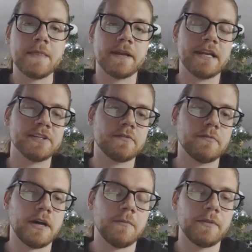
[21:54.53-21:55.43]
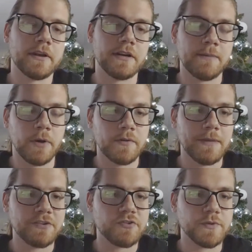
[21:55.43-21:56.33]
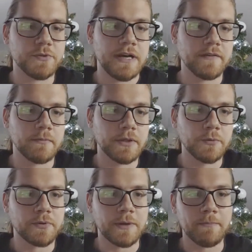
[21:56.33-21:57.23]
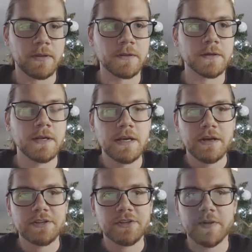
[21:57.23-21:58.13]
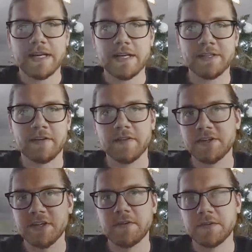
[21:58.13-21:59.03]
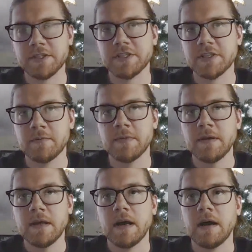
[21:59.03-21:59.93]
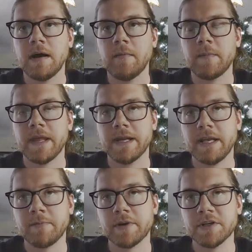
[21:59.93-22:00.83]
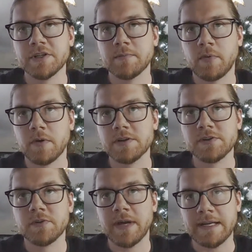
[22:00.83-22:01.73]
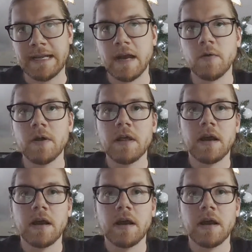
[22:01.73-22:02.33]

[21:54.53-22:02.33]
And then, as Blair and I both mentioned, we do have the blueprint builder, so that has every single system that eBridge supports right now.